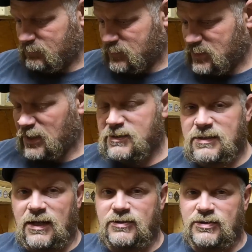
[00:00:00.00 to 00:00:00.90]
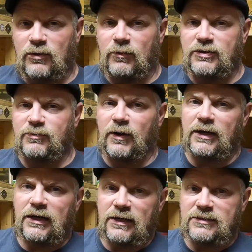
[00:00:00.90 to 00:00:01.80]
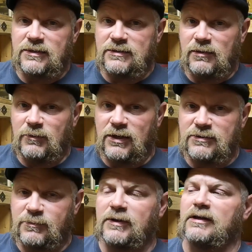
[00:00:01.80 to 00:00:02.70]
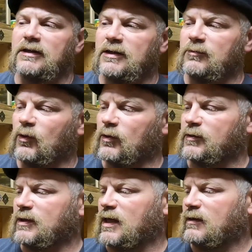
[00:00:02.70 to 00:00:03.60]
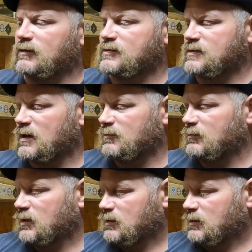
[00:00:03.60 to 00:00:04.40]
set aside so much money, and I says I'm not spending any more than that this time.